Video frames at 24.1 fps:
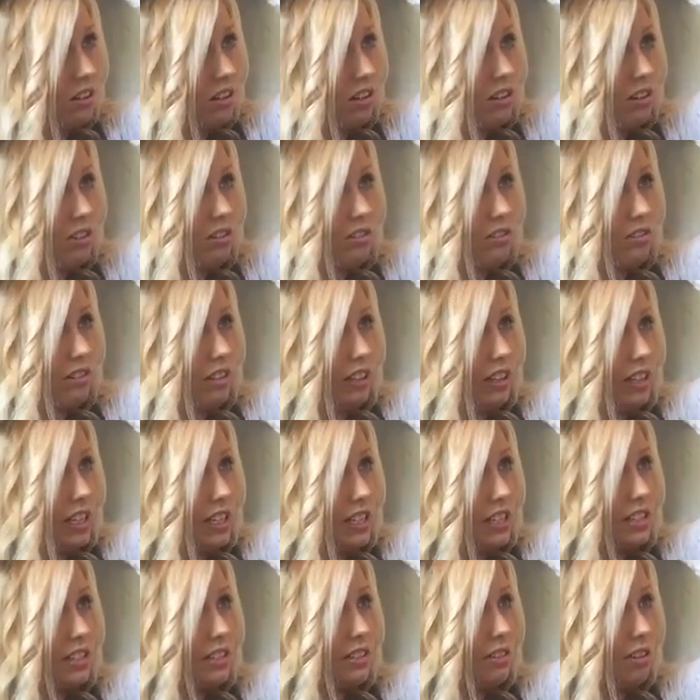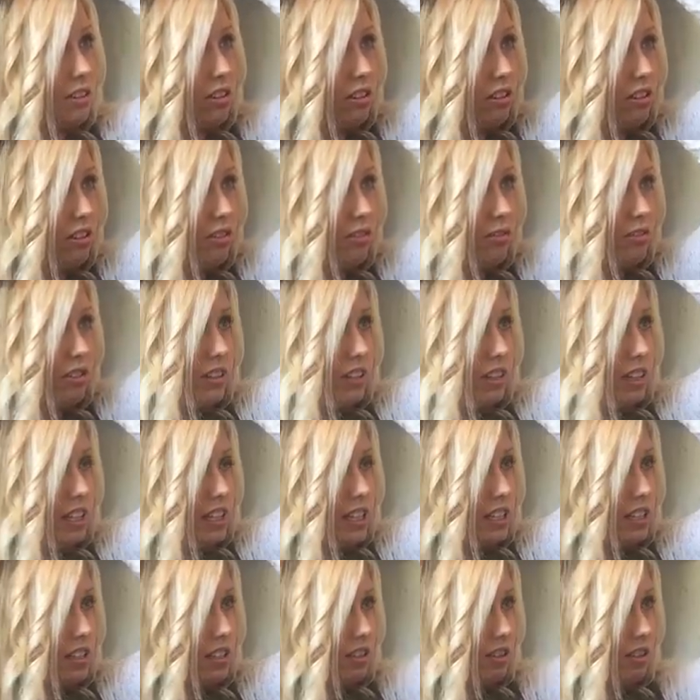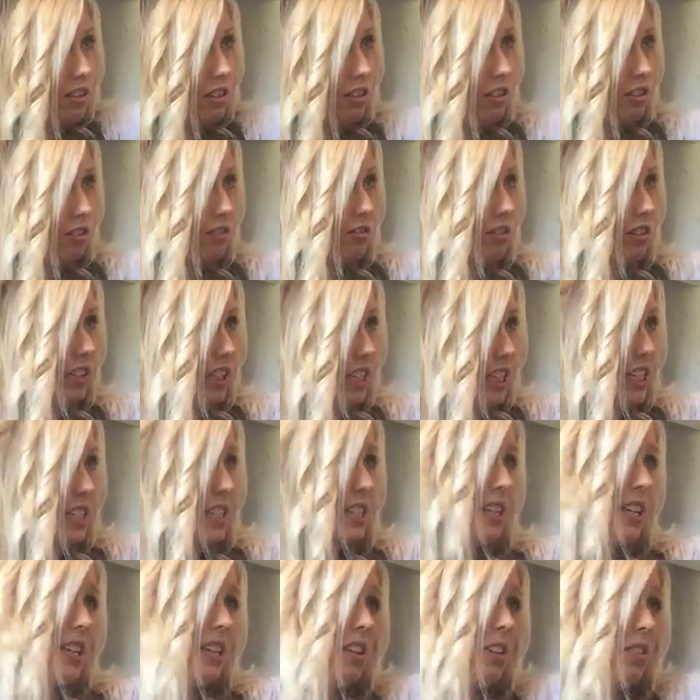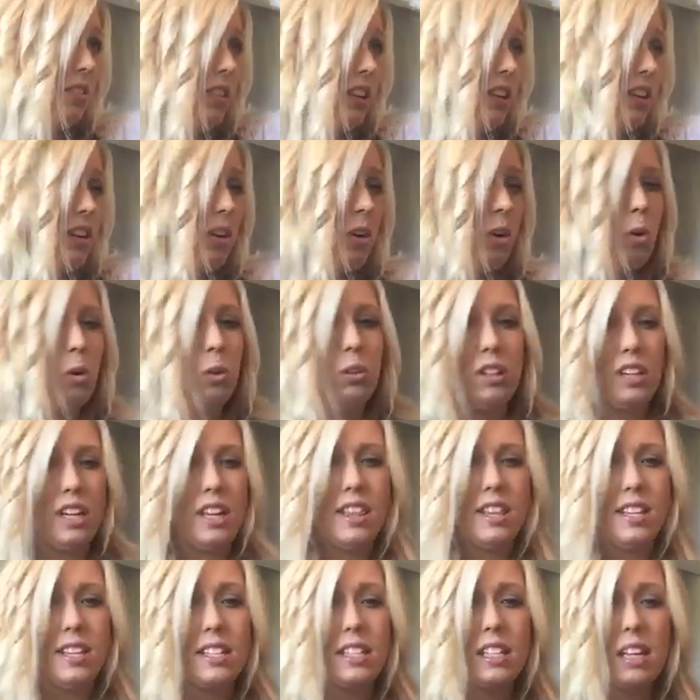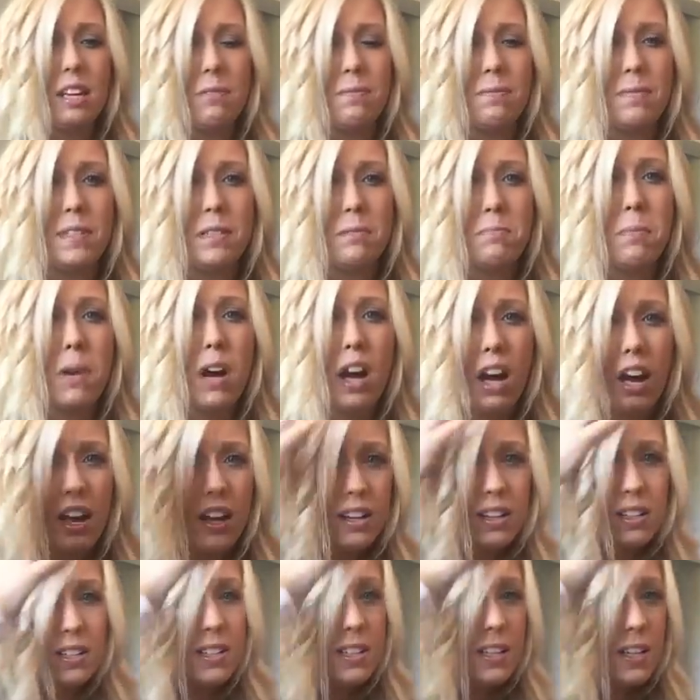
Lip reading: Curl, release, curl, release, curl, release. I don't like hold it in the same spot.